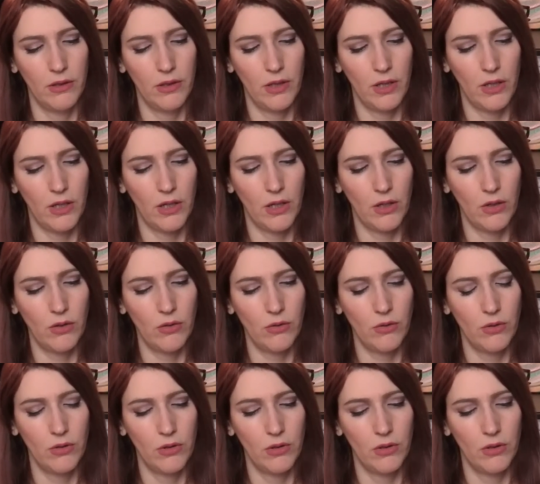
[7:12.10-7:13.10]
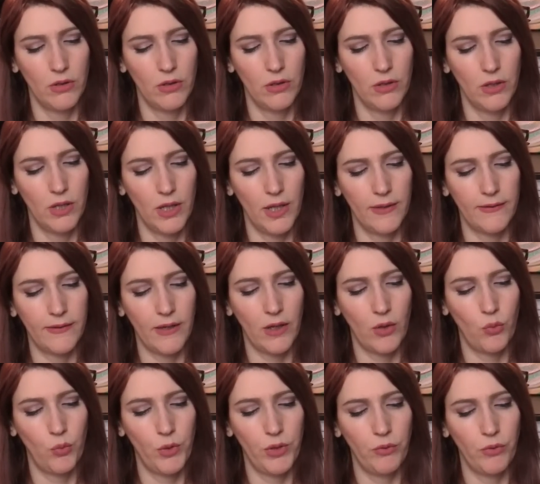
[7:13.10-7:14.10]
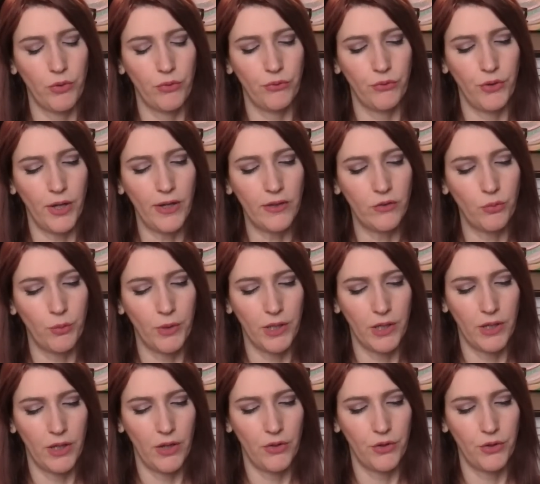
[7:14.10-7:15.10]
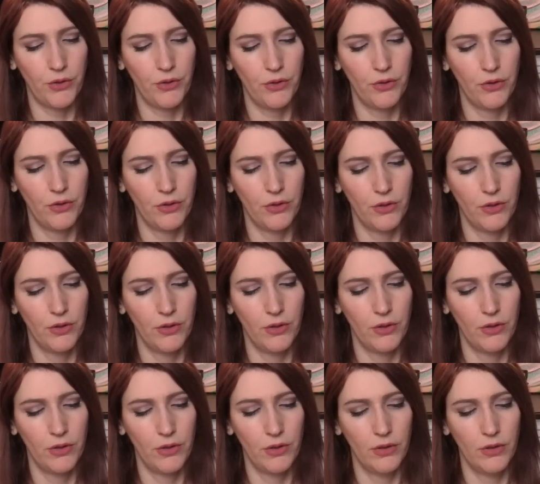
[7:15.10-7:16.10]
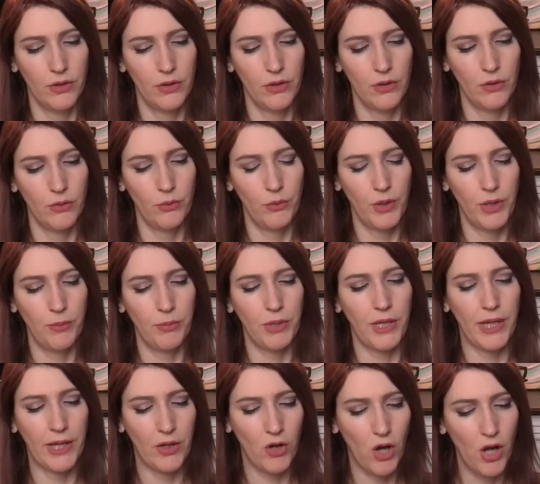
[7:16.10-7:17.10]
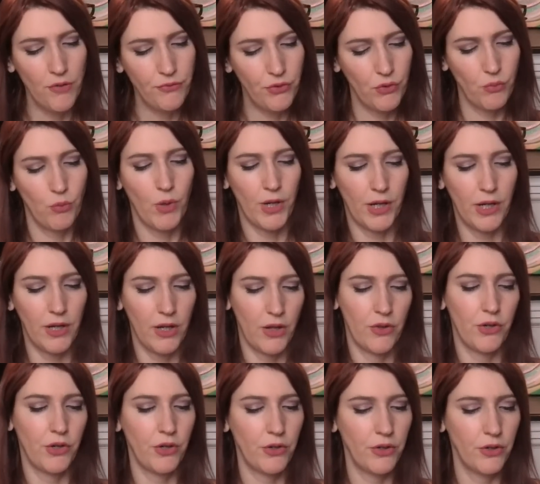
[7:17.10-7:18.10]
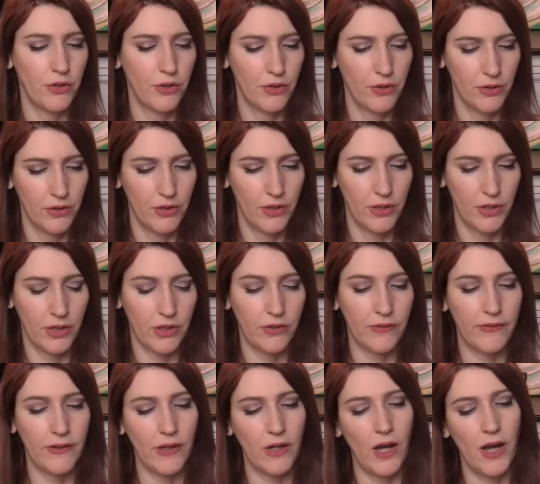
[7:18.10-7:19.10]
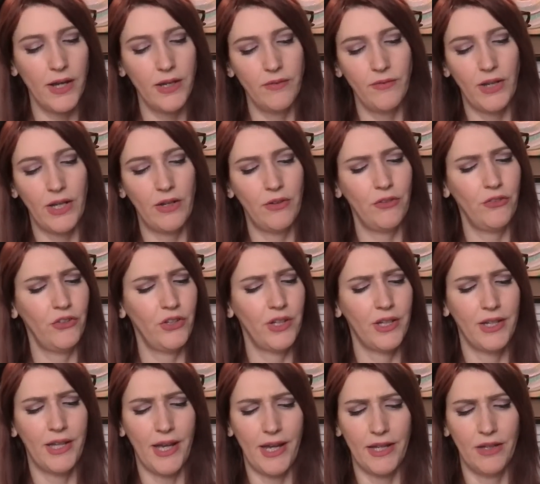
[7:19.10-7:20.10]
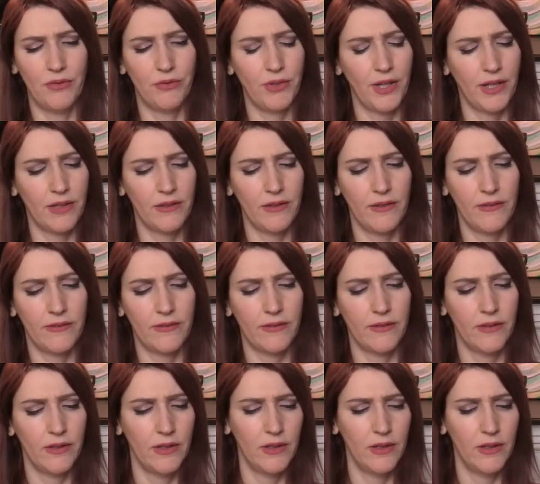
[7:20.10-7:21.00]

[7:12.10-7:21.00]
You know? It's like we reflect one another we play off of one another. There's that kind of energy again of like these